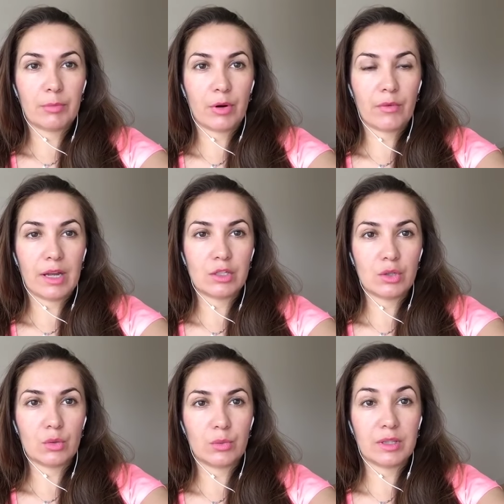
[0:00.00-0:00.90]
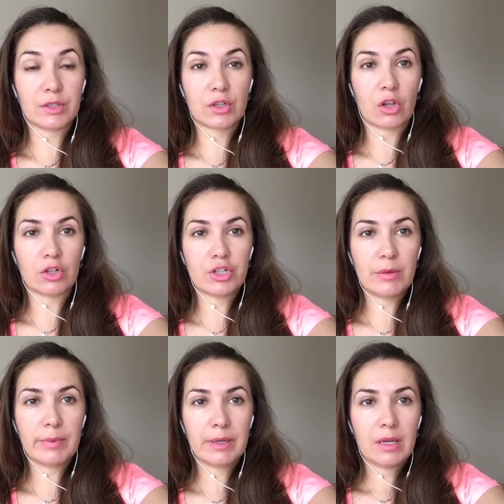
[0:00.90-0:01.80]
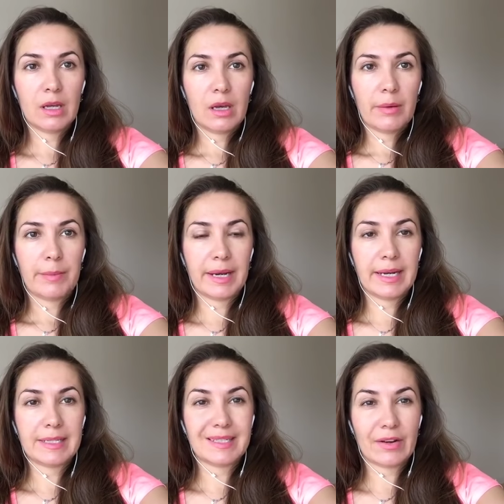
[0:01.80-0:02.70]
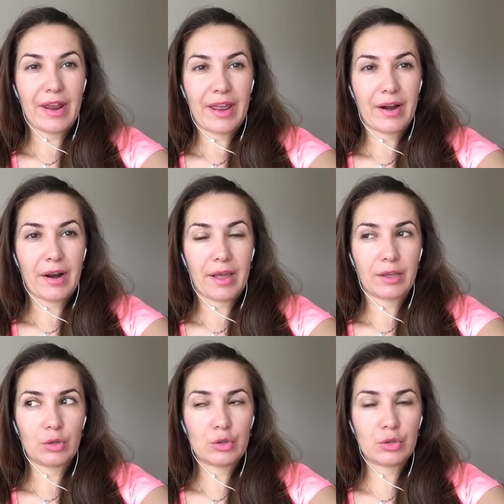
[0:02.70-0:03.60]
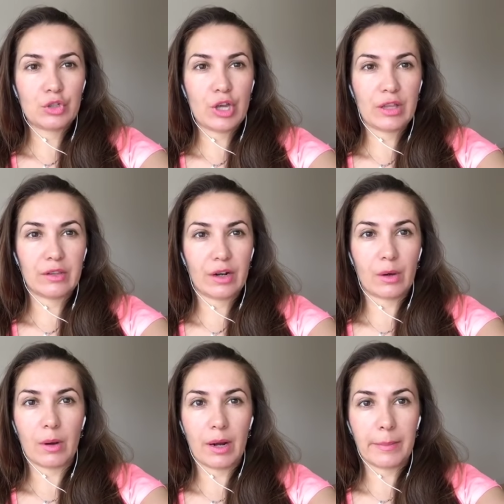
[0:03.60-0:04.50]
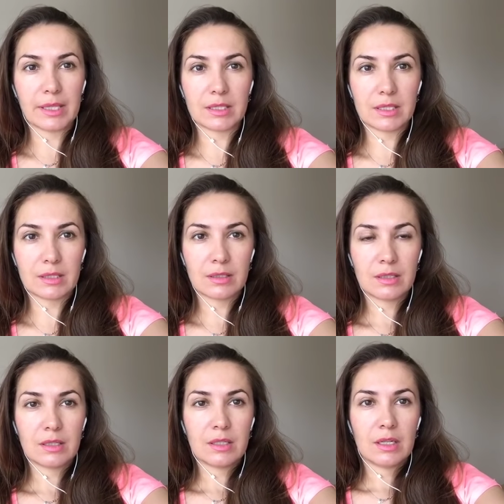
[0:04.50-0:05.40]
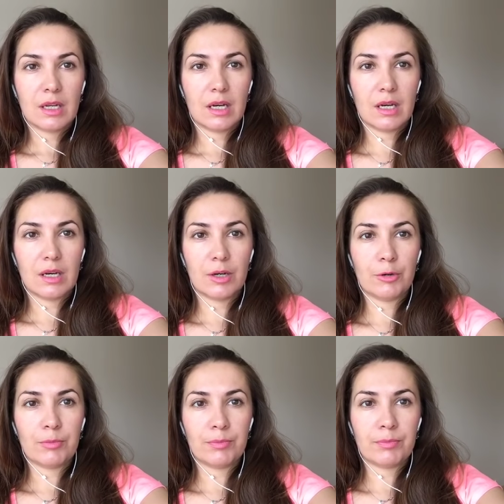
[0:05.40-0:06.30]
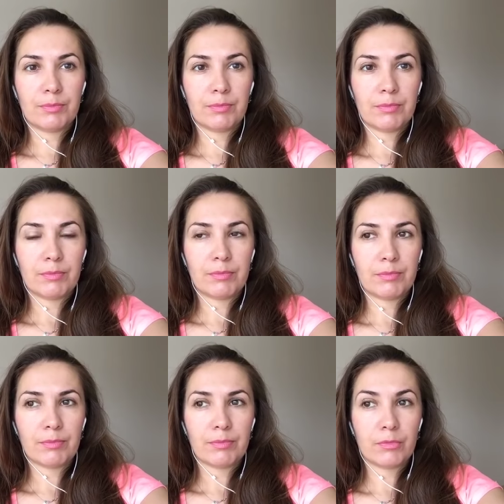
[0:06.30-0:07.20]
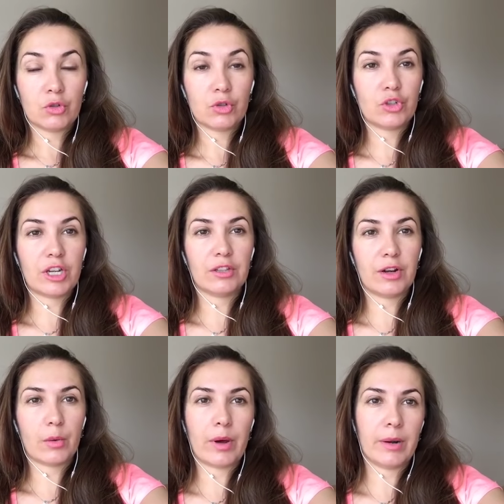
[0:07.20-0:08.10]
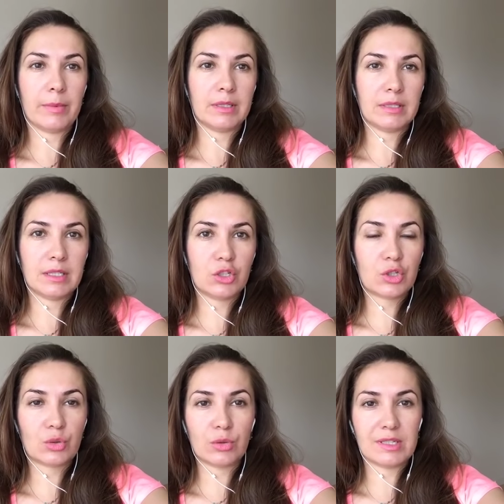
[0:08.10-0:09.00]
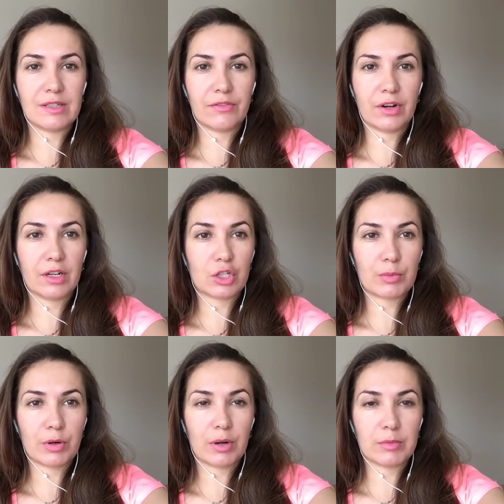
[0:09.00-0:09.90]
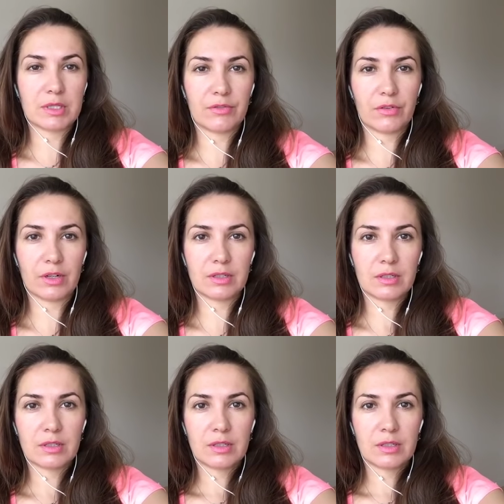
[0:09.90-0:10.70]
provide you with a scholarship, but it is rare. Like, you should check the requirements. You should check the requirements. Each school is different. Each program is different.